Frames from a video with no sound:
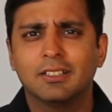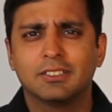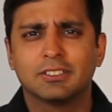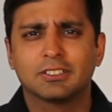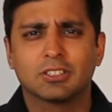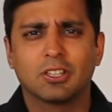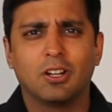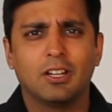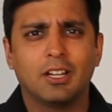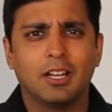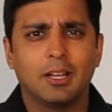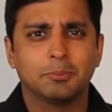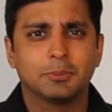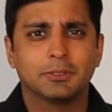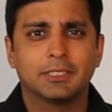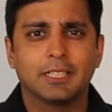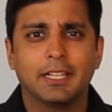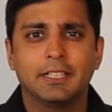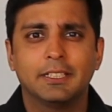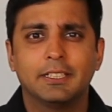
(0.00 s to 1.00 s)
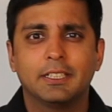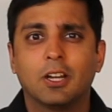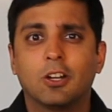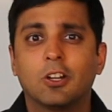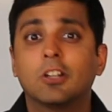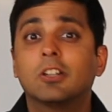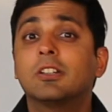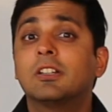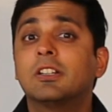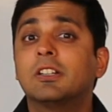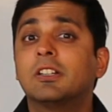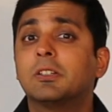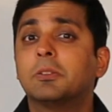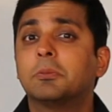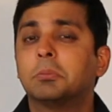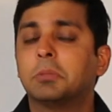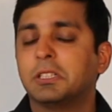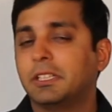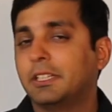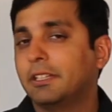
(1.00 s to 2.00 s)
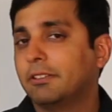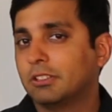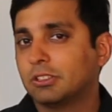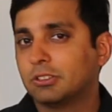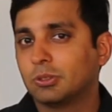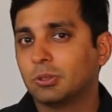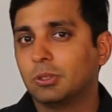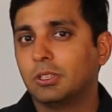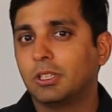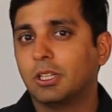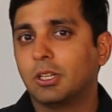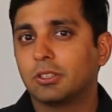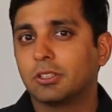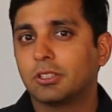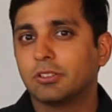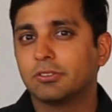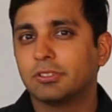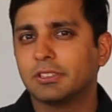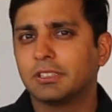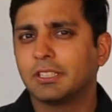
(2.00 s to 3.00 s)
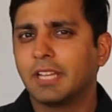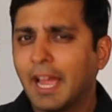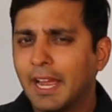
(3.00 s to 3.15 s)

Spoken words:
It's called Upside Down, but they were sold out of it.